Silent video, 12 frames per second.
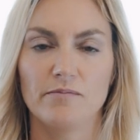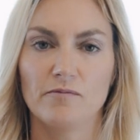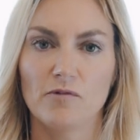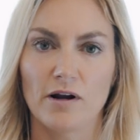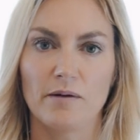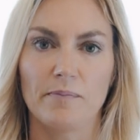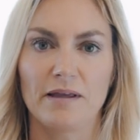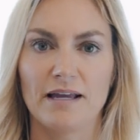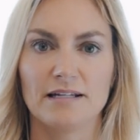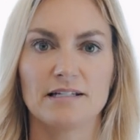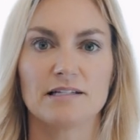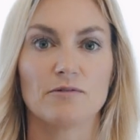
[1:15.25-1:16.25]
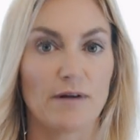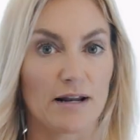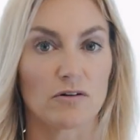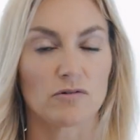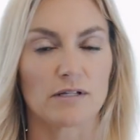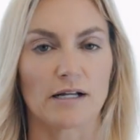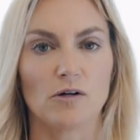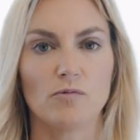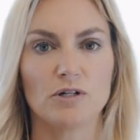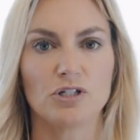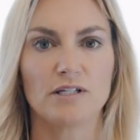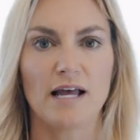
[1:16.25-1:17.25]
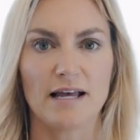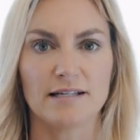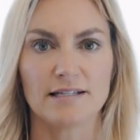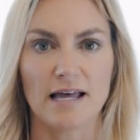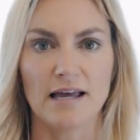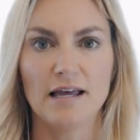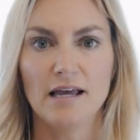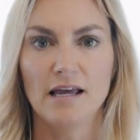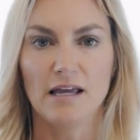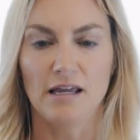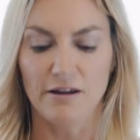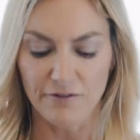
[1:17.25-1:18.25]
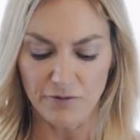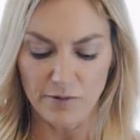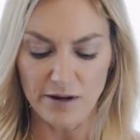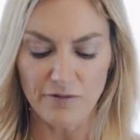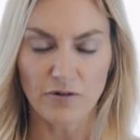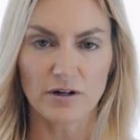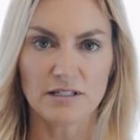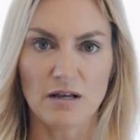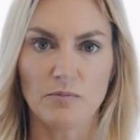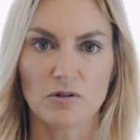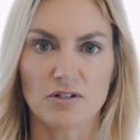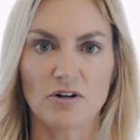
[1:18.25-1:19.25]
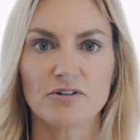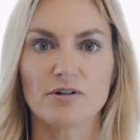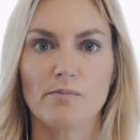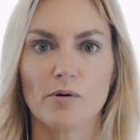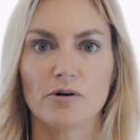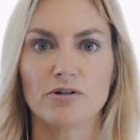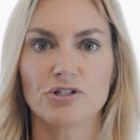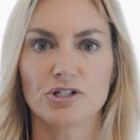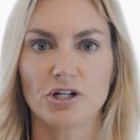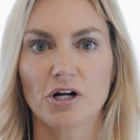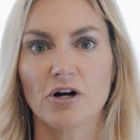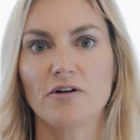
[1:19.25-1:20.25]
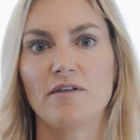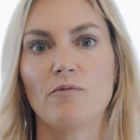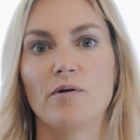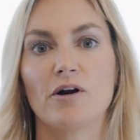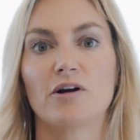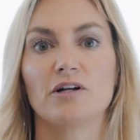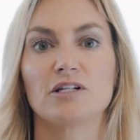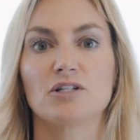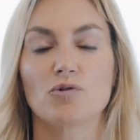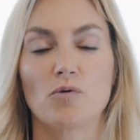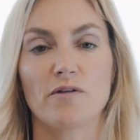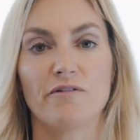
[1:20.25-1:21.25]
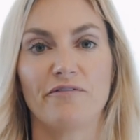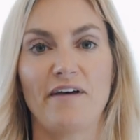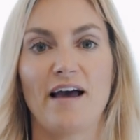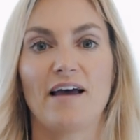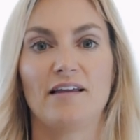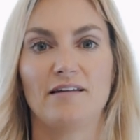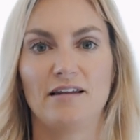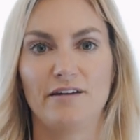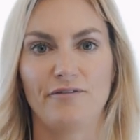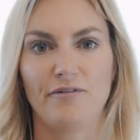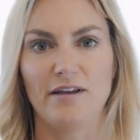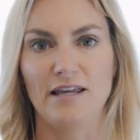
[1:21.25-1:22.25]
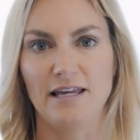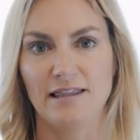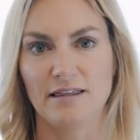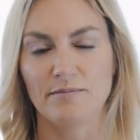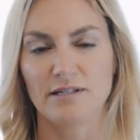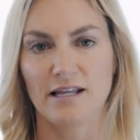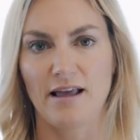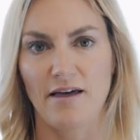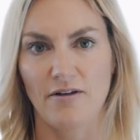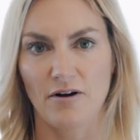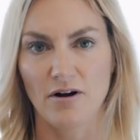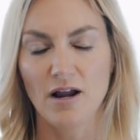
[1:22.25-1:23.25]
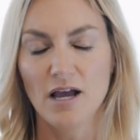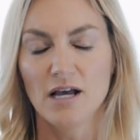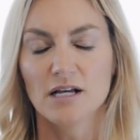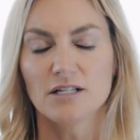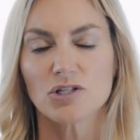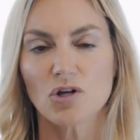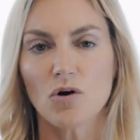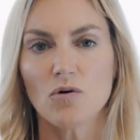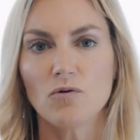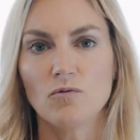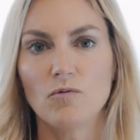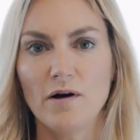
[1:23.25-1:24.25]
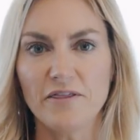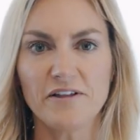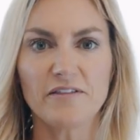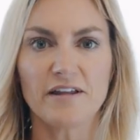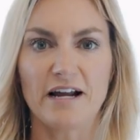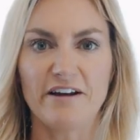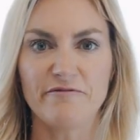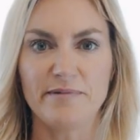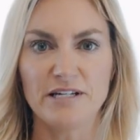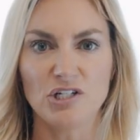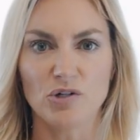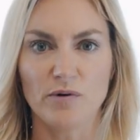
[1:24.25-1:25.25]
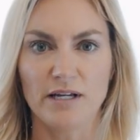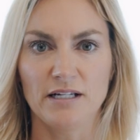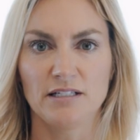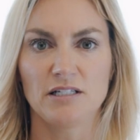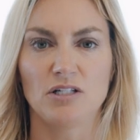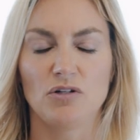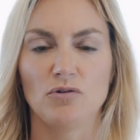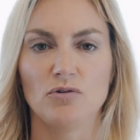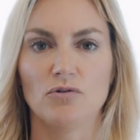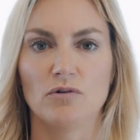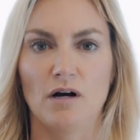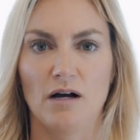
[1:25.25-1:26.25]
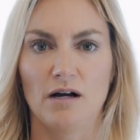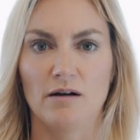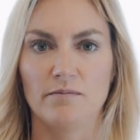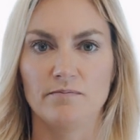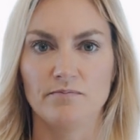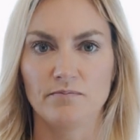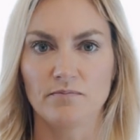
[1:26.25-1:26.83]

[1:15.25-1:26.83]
run up against the Randle cycle, which says that if we, for example, start to burn sugar, then we are going to store the fat if we eat them together. So one thing that I've been doing to